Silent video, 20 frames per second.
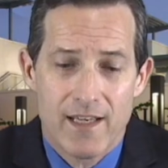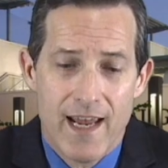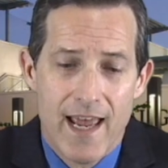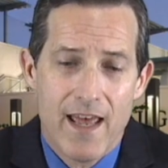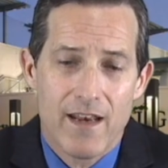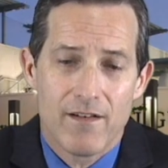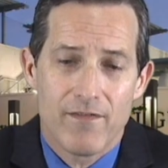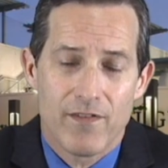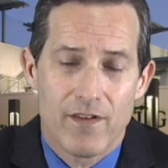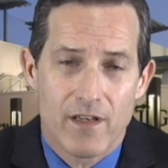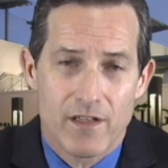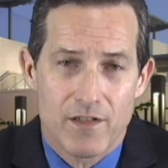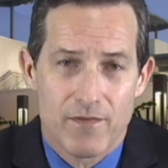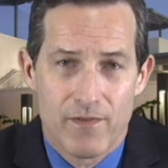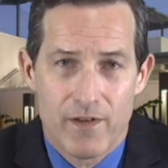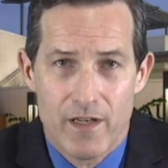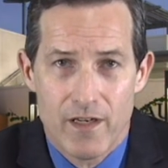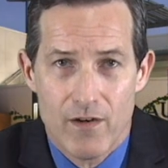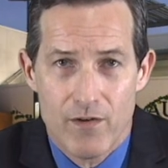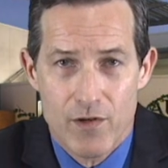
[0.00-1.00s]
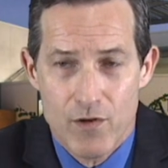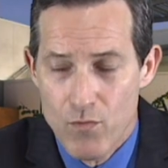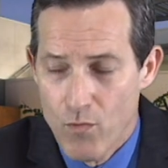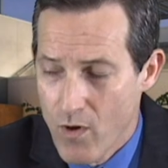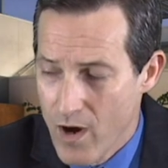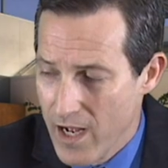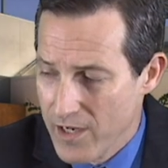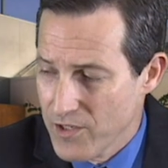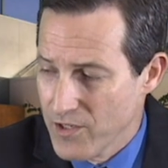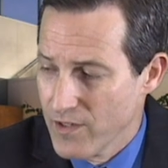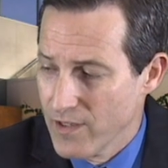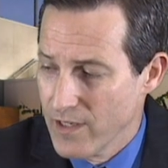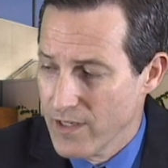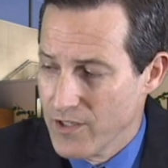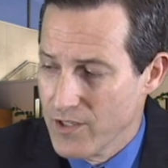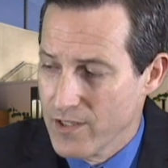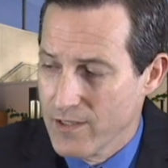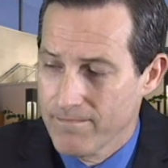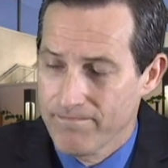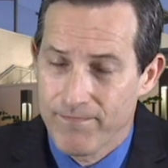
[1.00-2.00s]
the end of this video, you watch
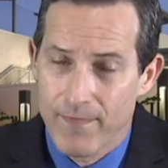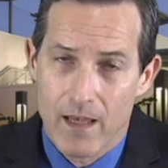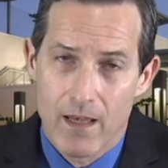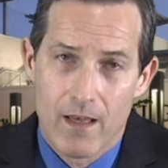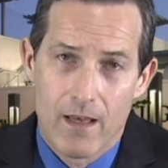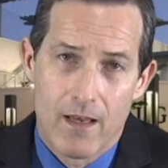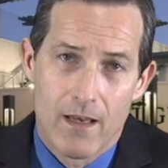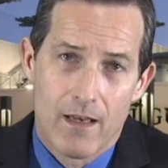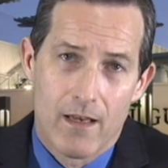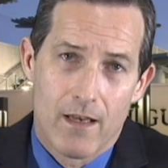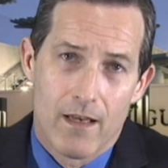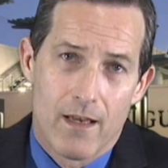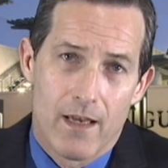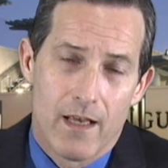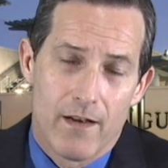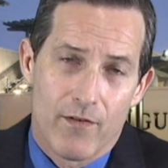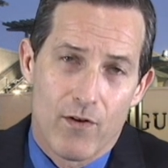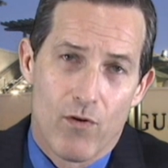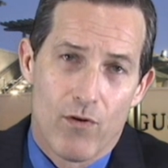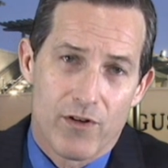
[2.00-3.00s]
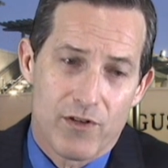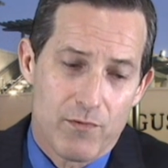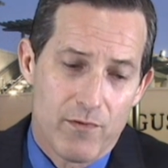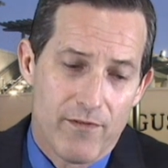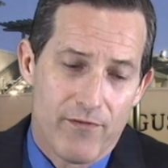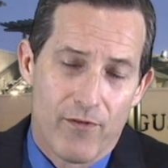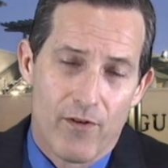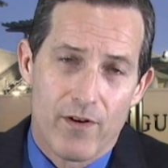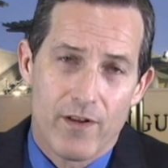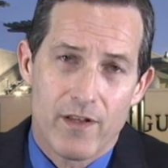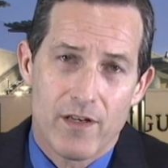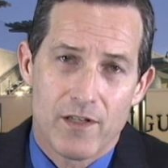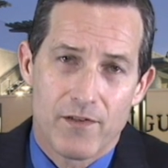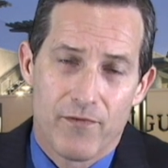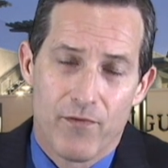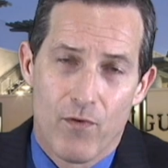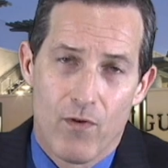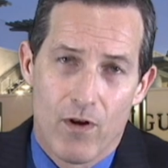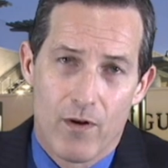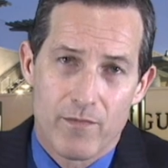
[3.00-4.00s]
this, and of course refer to these
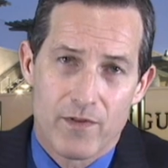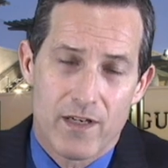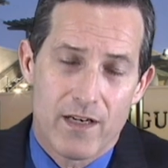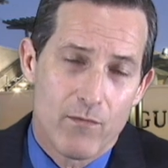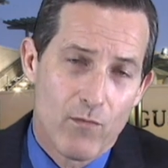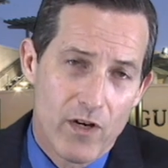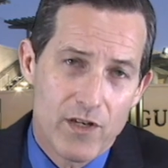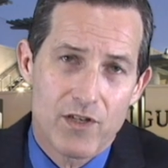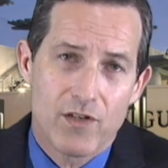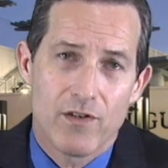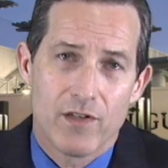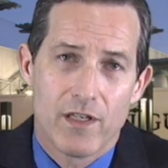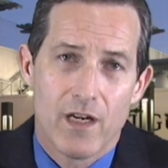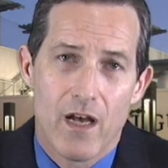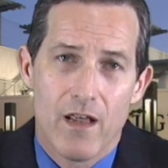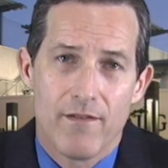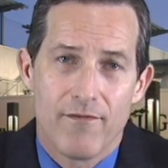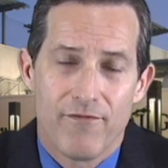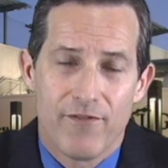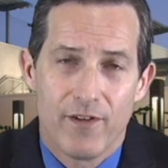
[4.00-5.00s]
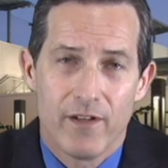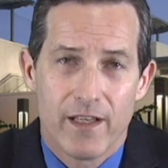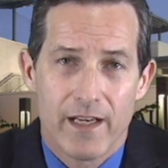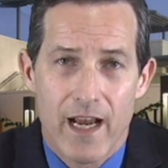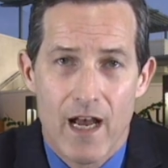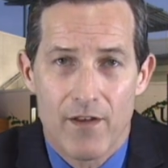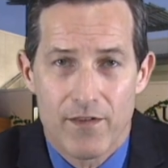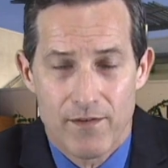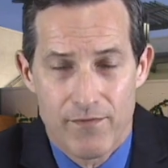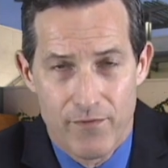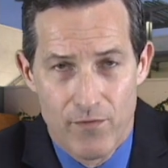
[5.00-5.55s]
forms. And once you're done filling out the